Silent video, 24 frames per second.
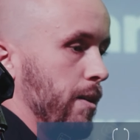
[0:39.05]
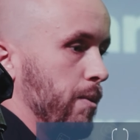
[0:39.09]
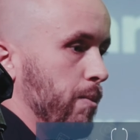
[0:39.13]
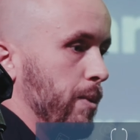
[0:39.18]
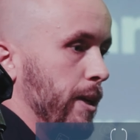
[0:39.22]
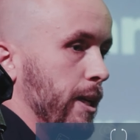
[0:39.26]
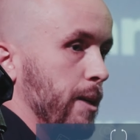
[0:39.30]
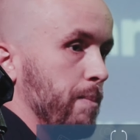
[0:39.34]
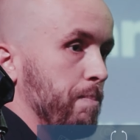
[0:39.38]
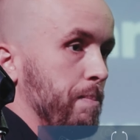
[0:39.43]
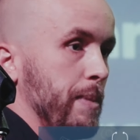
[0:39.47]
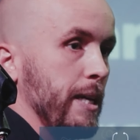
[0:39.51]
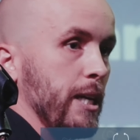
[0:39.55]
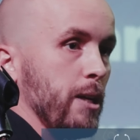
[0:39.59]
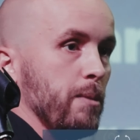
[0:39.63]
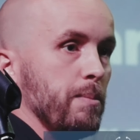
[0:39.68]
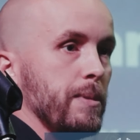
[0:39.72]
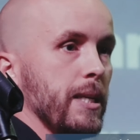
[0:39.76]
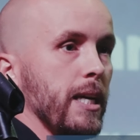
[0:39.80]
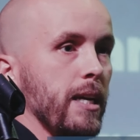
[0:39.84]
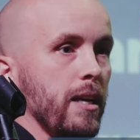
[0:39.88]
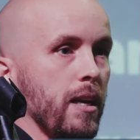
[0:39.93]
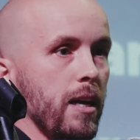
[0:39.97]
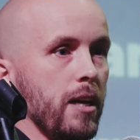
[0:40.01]
we had a big
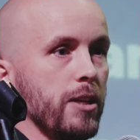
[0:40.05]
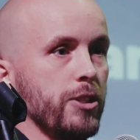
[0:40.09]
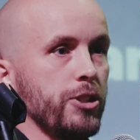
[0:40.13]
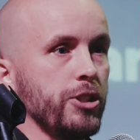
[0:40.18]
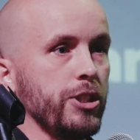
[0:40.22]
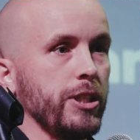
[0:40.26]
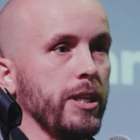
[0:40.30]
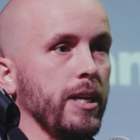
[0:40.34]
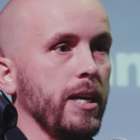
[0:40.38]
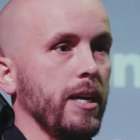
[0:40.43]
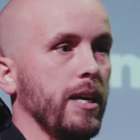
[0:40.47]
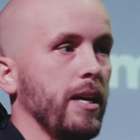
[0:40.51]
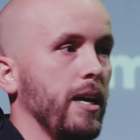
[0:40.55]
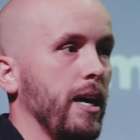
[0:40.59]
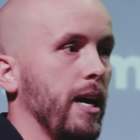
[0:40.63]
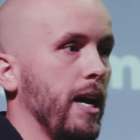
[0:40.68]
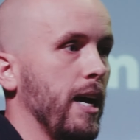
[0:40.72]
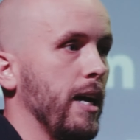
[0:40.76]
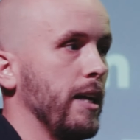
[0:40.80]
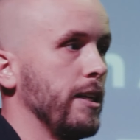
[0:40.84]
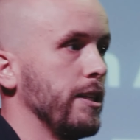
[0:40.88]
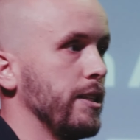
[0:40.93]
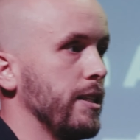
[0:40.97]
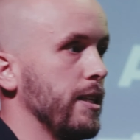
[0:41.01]
update last year,
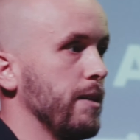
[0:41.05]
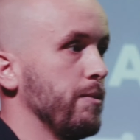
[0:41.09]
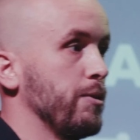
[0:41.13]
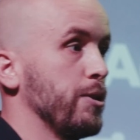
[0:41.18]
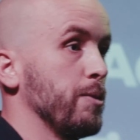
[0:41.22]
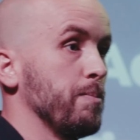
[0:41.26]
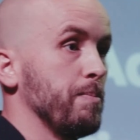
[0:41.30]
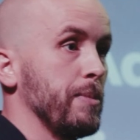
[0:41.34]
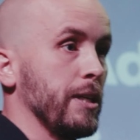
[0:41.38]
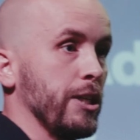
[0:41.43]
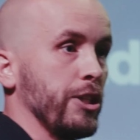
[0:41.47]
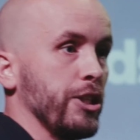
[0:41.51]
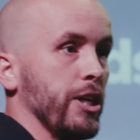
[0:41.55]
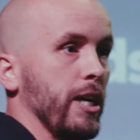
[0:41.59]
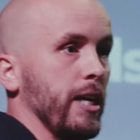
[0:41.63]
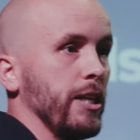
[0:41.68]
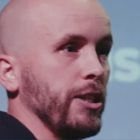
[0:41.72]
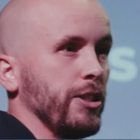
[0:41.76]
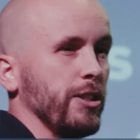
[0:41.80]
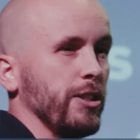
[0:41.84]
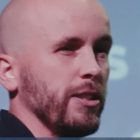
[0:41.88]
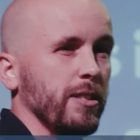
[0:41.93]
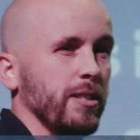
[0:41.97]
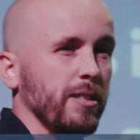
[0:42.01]
and there were some big
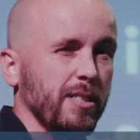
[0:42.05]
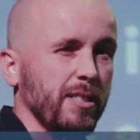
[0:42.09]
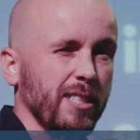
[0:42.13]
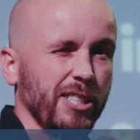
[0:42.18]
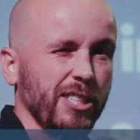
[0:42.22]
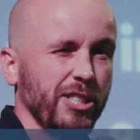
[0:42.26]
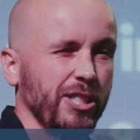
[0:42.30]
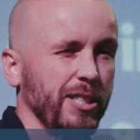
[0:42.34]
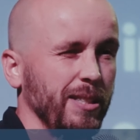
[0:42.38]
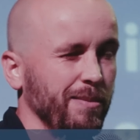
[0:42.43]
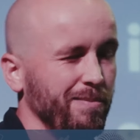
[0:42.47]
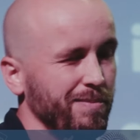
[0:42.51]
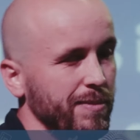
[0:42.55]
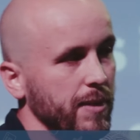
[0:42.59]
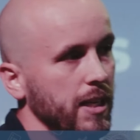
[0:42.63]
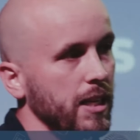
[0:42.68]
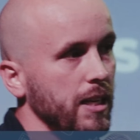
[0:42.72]
changes, and essentially